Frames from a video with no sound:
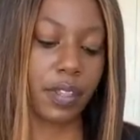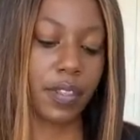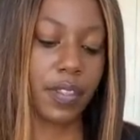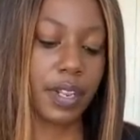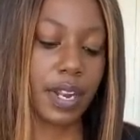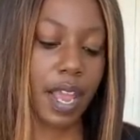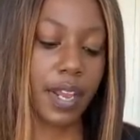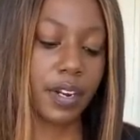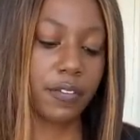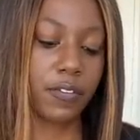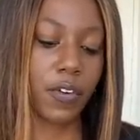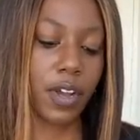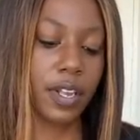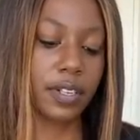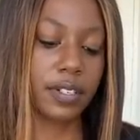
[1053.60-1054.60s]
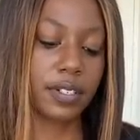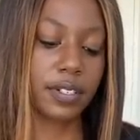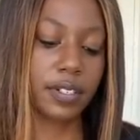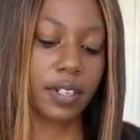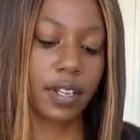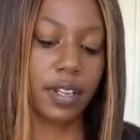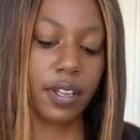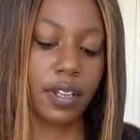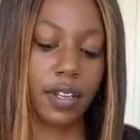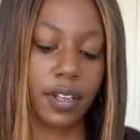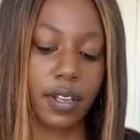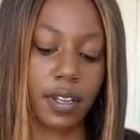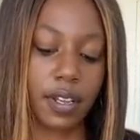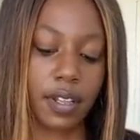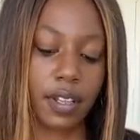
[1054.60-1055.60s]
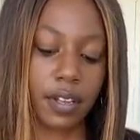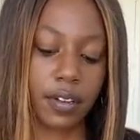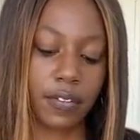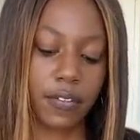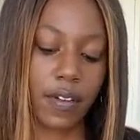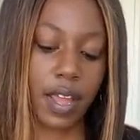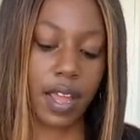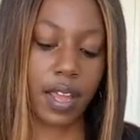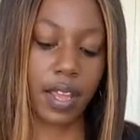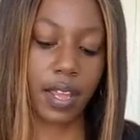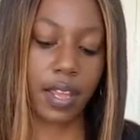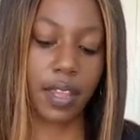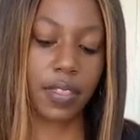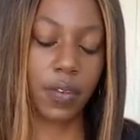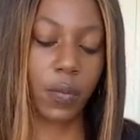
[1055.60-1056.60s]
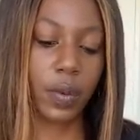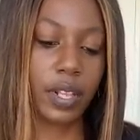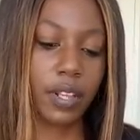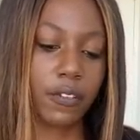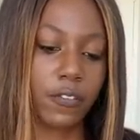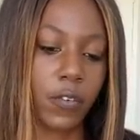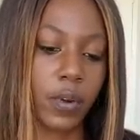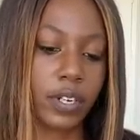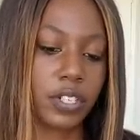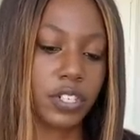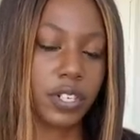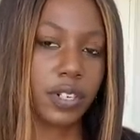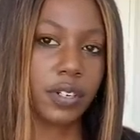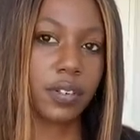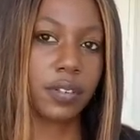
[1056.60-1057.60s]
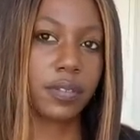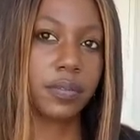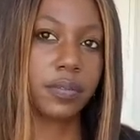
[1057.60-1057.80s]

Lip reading: The Nine of Wands. Clarify the Wheel of Fortune.